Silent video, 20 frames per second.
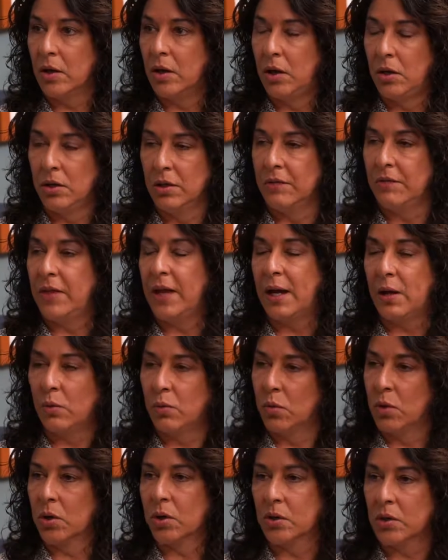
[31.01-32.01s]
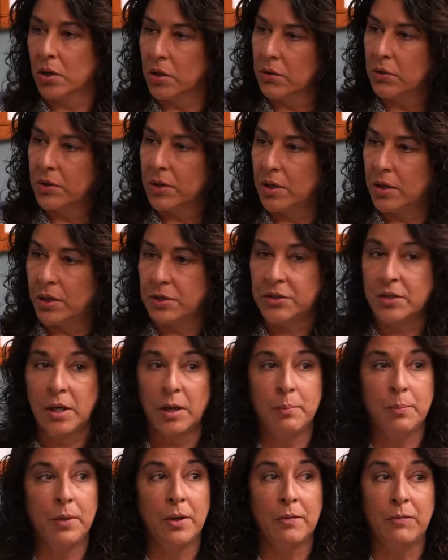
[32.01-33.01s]
all of that workload on
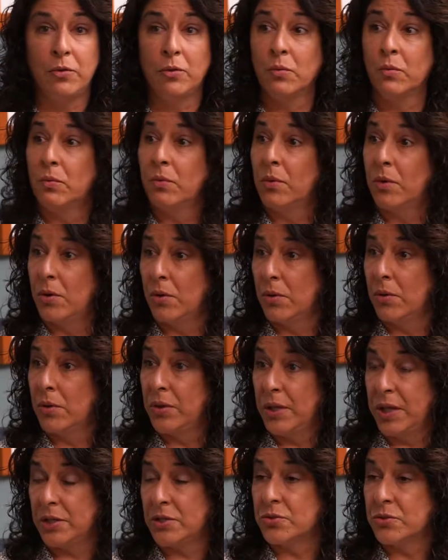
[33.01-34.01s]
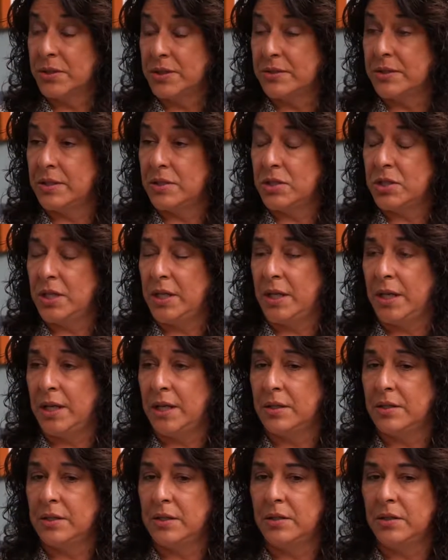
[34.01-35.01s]
top of the entries that she
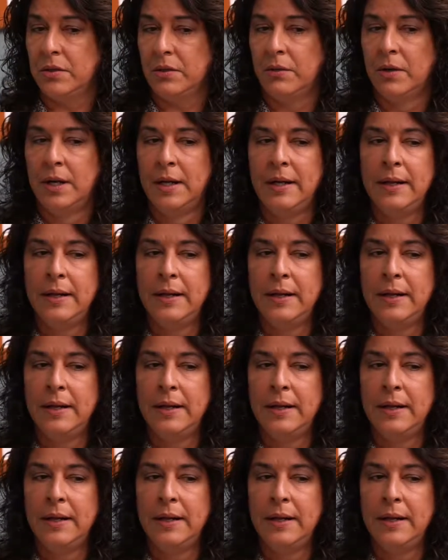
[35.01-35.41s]
needed to do.